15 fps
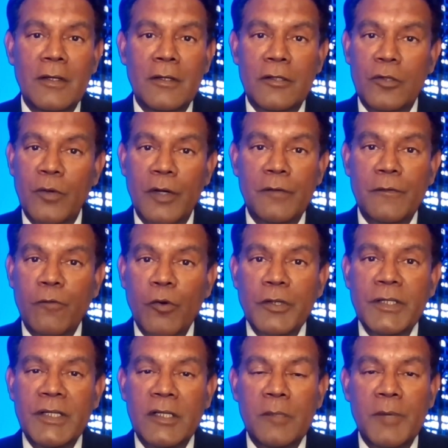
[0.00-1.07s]

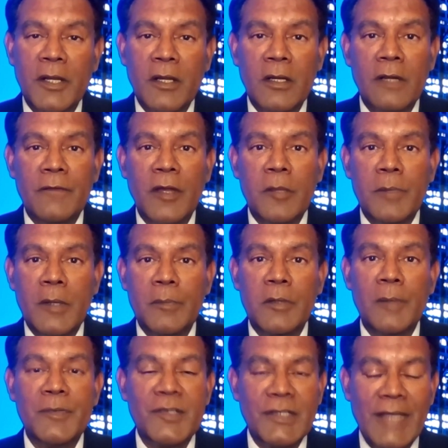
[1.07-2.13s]
214, depending on if other people
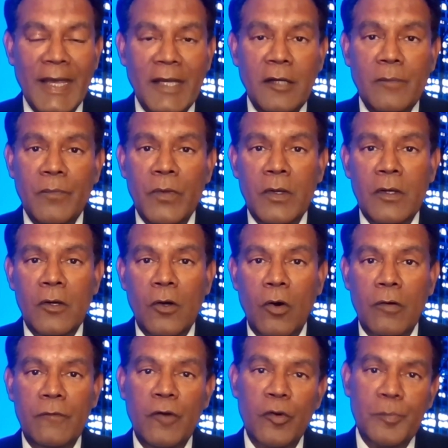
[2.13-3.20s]
abstain
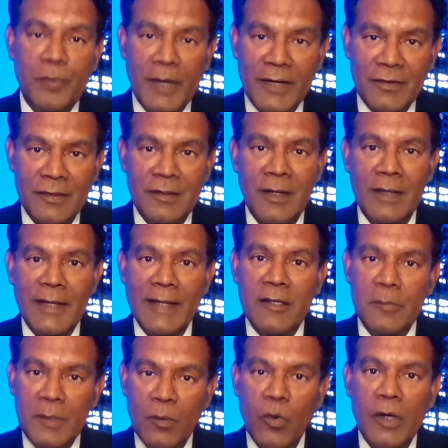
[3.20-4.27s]
or vote present. And that
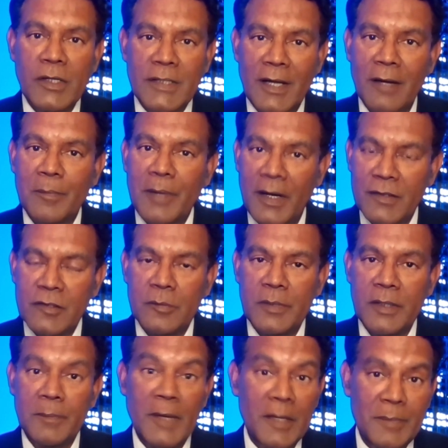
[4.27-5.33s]
can be worked out,
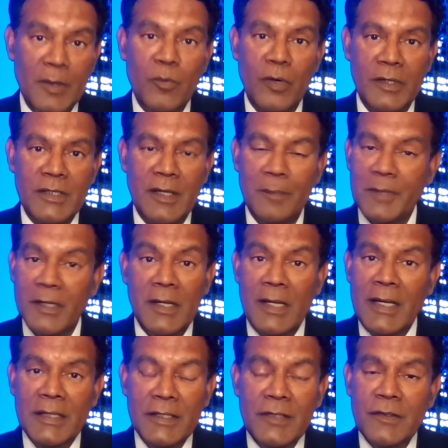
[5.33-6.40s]
possibly, might be worked out. But
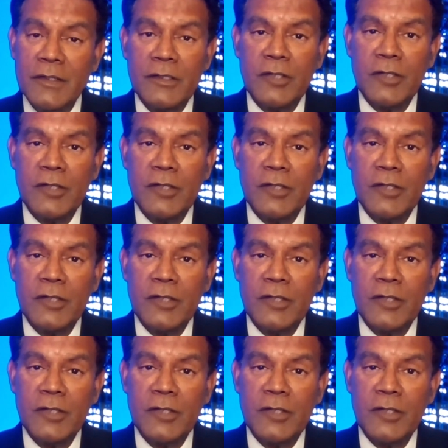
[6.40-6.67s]
this is a